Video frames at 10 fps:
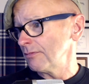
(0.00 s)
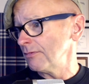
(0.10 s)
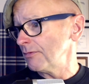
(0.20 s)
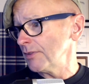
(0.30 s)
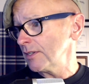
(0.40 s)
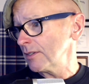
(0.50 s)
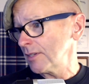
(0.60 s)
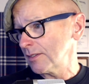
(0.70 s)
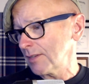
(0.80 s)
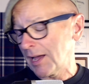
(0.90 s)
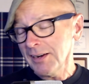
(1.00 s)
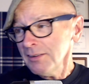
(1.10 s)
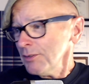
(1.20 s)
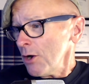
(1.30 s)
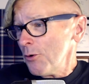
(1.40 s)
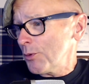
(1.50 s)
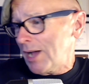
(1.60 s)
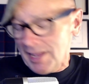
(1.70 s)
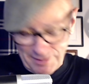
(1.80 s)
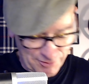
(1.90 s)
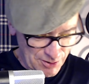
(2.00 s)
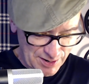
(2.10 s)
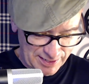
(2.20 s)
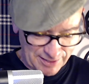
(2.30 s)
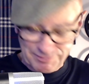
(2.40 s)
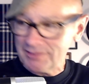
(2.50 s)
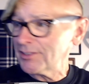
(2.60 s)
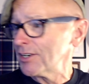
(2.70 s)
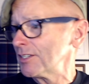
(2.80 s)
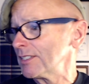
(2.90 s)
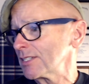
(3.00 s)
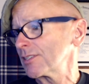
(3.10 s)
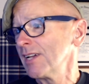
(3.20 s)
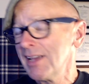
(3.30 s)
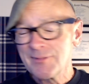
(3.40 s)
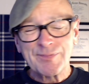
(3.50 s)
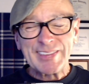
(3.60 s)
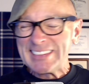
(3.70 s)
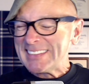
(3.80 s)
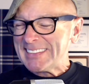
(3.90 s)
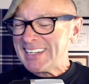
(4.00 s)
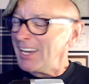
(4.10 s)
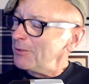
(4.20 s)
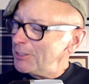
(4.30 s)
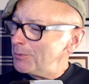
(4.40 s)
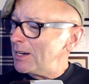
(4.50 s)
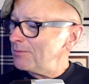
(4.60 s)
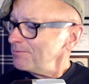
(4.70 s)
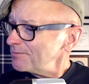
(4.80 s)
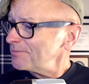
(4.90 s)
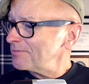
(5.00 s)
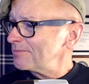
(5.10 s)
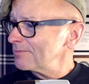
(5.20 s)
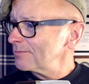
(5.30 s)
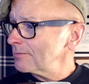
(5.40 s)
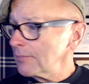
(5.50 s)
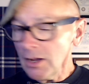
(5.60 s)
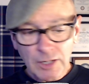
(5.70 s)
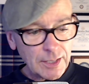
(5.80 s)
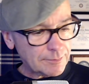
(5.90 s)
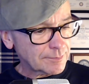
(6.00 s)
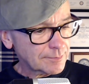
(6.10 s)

Via and I don't know. I have no idea. I've never heard of this. How do we do, Bob? Oh, good.